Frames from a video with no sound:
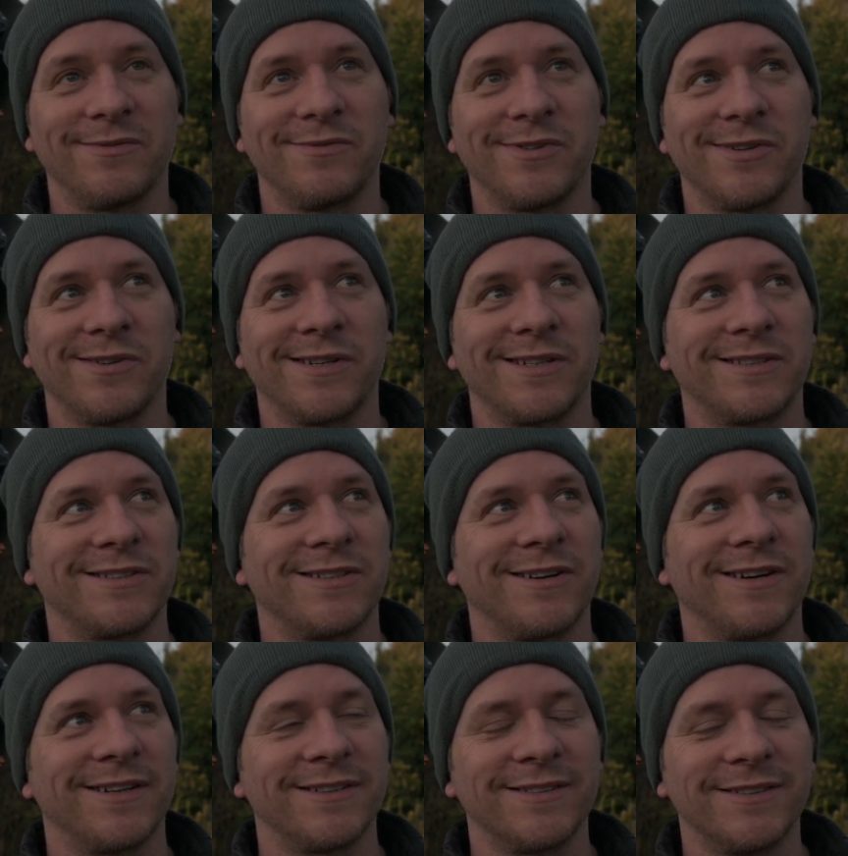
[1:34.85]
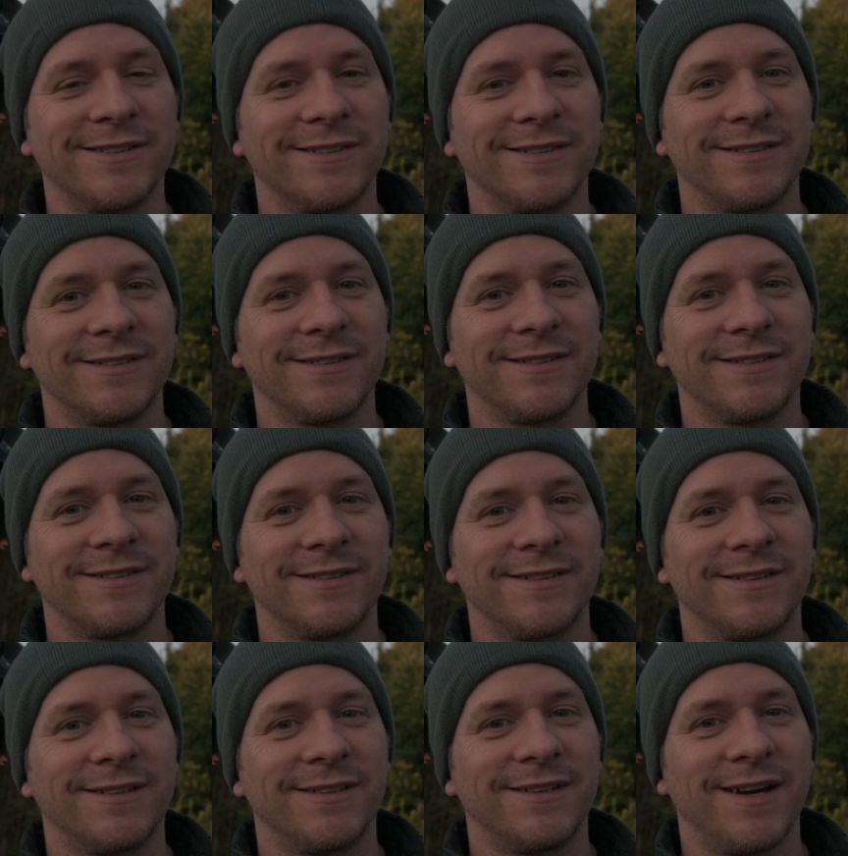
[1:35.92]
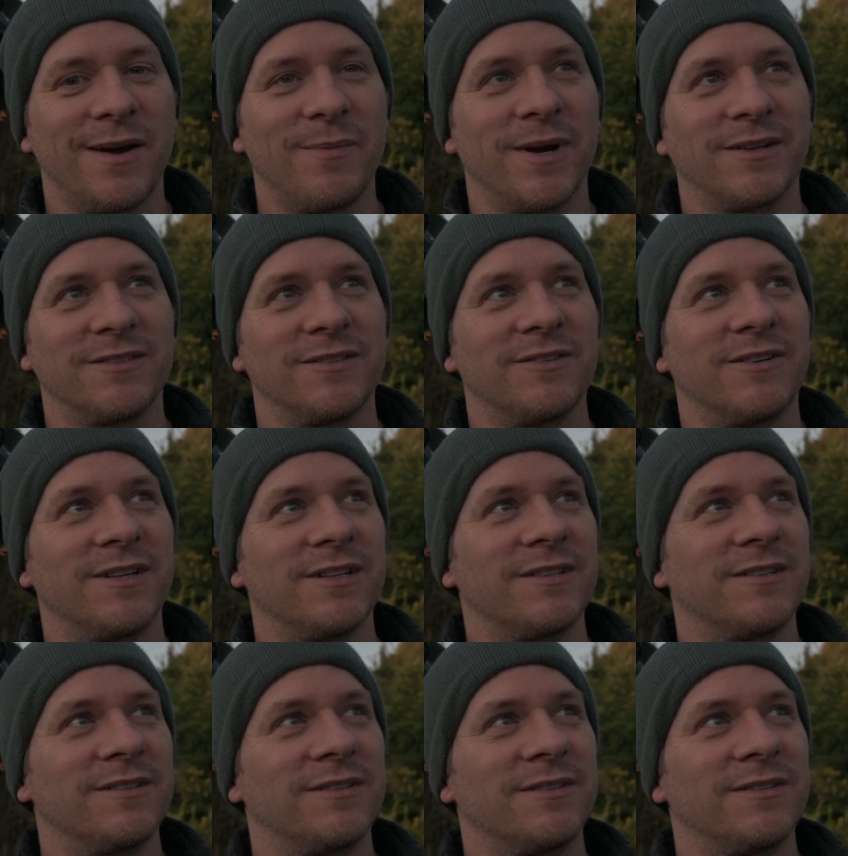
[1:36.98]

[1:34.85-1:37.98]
I'm very excited about tonight.